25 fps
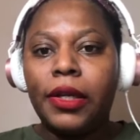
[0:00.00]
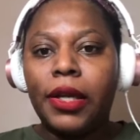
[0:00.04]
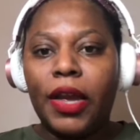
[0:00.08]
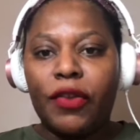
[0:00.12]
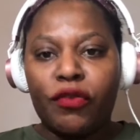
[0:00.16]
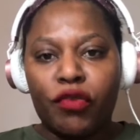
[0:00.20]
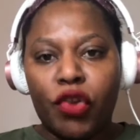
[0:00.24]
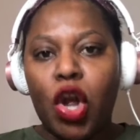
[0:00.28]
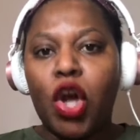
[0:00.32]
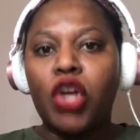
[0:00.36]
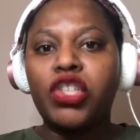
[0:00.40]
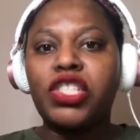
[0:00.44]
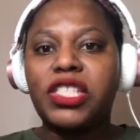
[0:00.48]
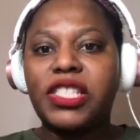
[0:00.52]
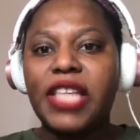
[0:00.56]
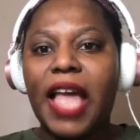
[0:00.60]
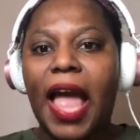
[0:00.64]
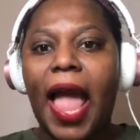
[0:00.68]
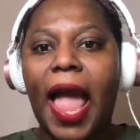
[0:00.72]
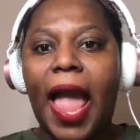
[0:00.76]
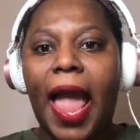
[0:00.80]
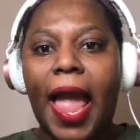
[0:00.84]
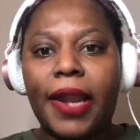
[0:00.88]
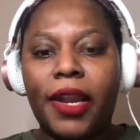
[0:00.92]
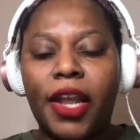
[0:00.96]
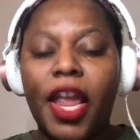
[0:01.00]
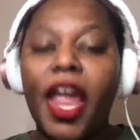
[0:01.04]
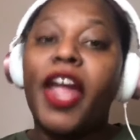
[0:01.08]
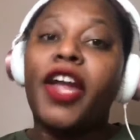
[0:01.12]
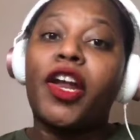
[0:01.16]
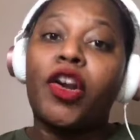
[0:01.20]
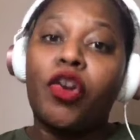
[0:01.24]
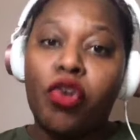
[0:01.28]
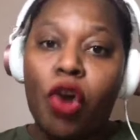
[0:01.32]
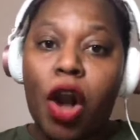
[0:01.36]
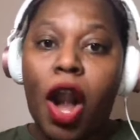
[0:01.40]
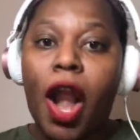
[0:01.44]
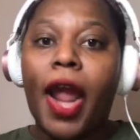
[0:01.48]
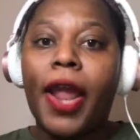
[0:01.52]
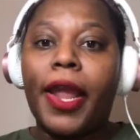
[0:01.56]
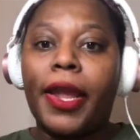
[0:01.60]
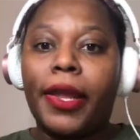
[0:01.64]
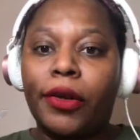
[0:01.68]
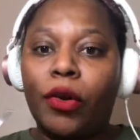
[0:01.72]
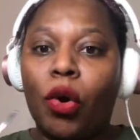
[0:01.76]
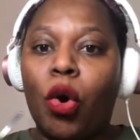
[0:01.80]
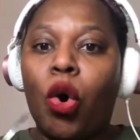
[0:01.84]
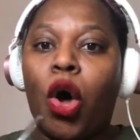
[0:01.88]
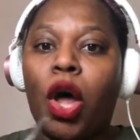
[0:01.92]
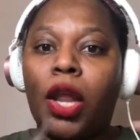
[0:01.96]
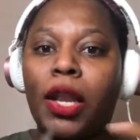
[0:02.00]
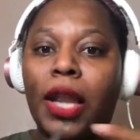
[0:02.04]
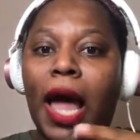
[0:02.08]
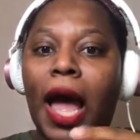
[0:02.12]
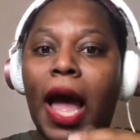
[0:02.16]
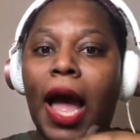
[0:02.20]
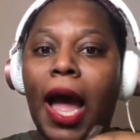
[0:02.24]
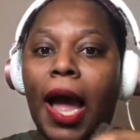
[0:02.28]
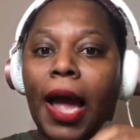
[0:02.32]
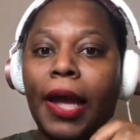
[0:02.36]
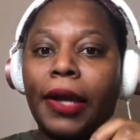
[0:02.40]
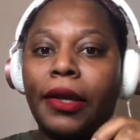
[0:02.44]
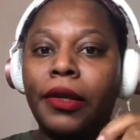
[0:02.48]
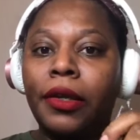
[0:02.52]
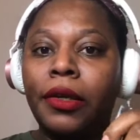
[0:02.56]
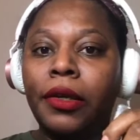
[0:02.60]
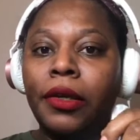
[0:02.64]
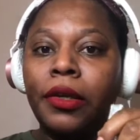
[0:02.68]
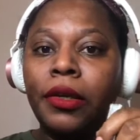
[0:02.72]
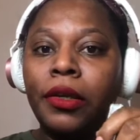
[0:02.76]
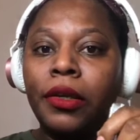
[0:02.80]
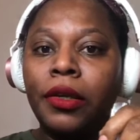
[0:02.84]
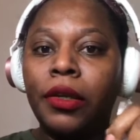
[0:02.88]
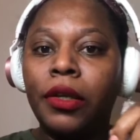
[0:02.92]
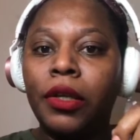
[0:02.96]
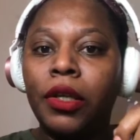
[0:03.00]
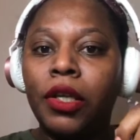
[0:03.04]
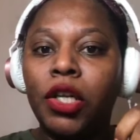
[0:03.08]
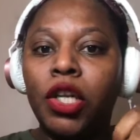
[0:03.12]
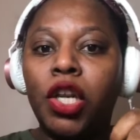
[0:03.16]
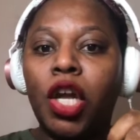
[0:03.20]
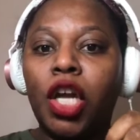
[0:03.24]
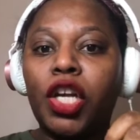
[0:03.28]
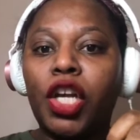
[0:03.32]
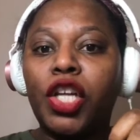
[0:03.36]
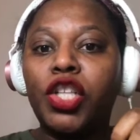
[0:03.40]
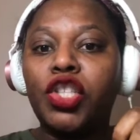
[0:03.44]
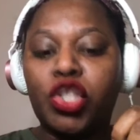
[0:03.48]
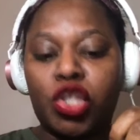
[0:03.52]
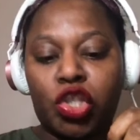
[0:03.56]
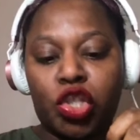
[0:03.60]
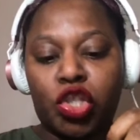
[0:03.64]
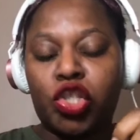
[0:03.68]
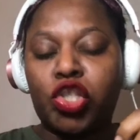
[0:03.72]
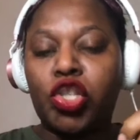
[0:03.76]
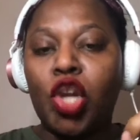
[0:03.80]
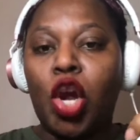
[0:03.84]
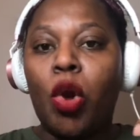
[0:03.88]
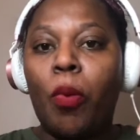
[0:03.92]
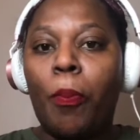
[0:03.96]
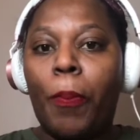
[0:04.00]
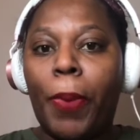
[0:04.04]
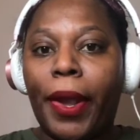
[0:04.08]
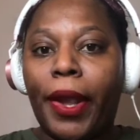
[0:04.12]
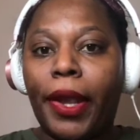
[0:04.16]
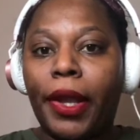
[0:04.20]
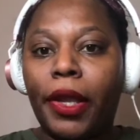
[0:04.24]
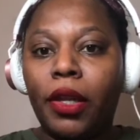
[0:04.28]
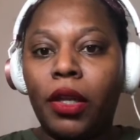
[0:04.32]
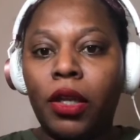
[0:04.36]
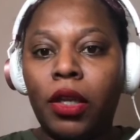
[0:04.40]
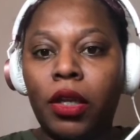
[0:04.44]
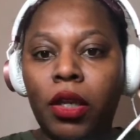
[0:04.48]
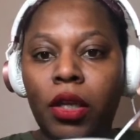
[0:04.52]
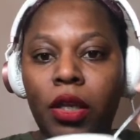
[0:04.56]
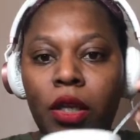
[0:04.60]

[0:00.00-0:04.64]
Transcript: And real sad and crying online, looking stupid.